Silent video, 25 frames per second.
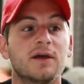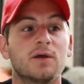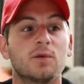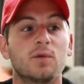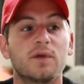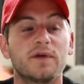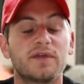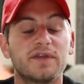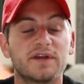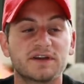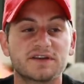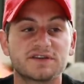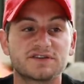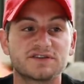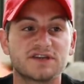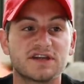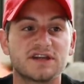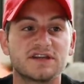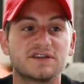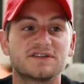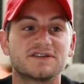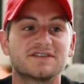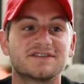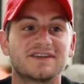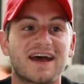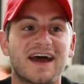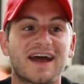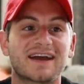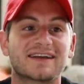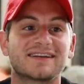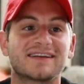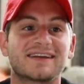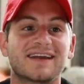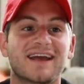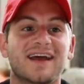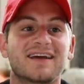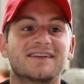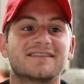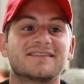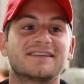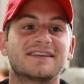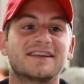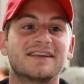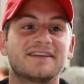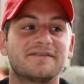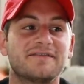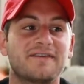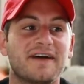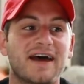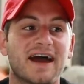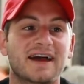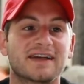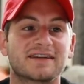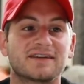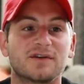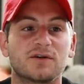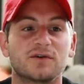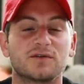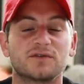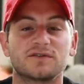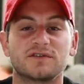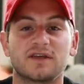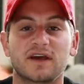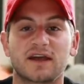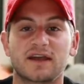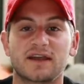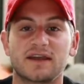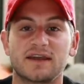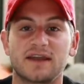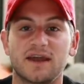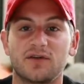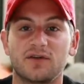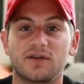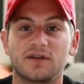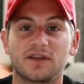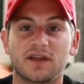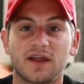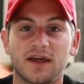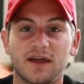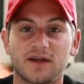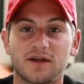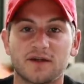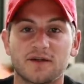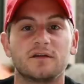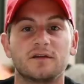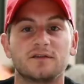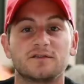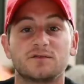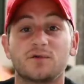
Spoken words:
with exchanges acting as the de facto secondary layer.